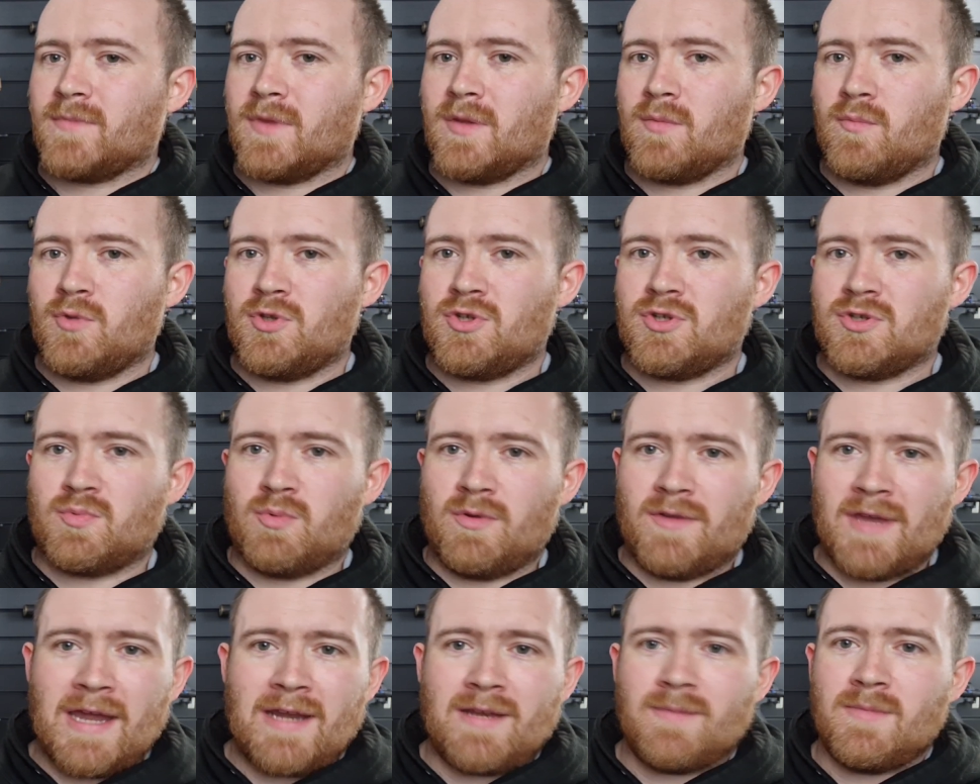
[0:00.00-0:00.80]
We'd
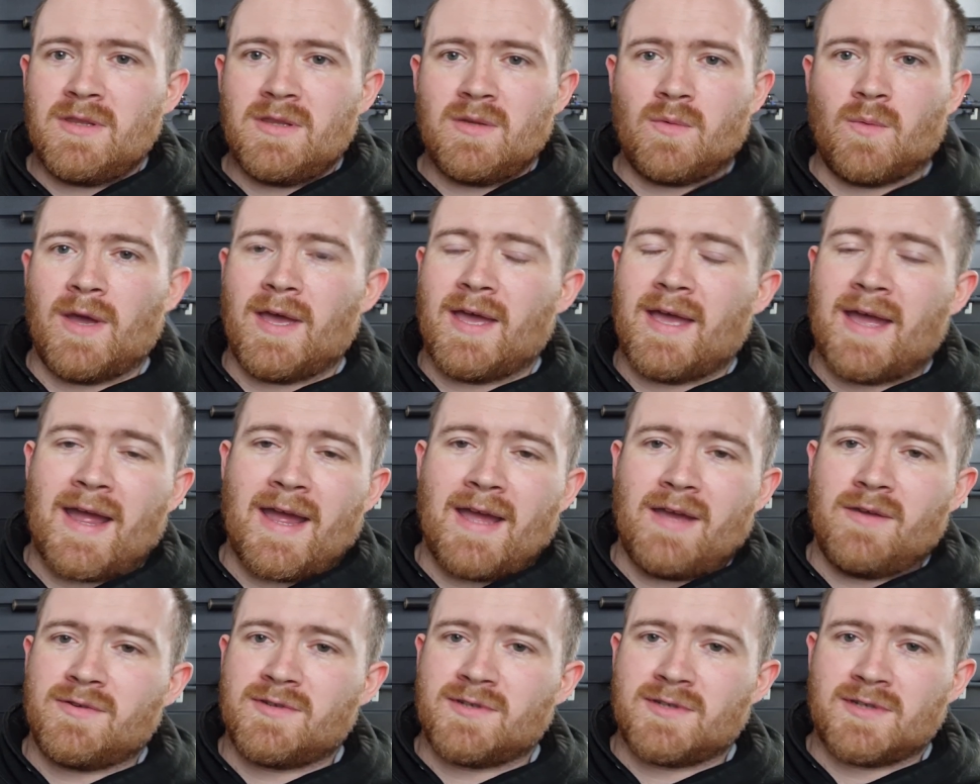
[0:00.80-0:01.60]
had them in the
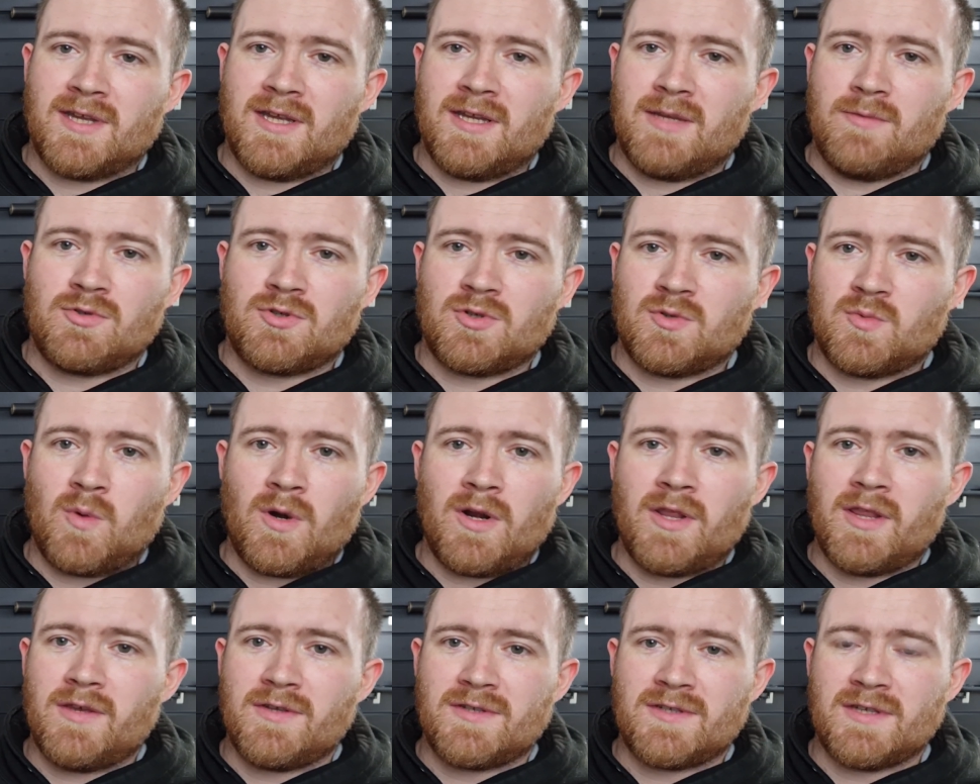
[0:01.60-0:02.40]
warehouse, and it was just one
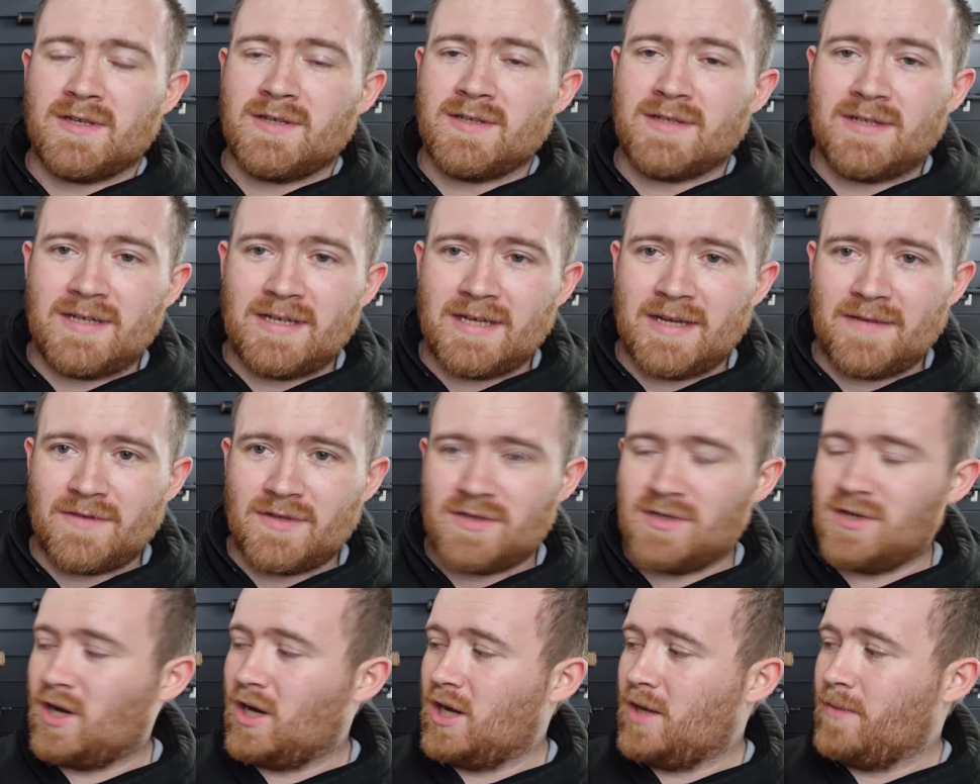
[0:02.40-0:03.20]
of those things I didn't have the
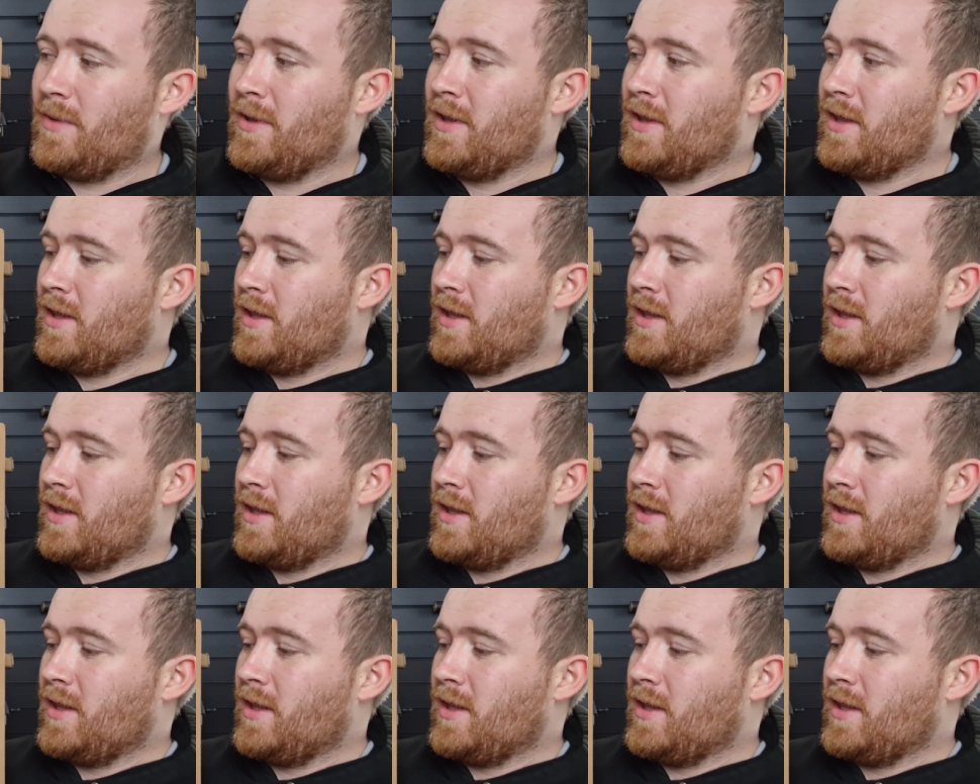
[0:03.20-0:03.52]
time.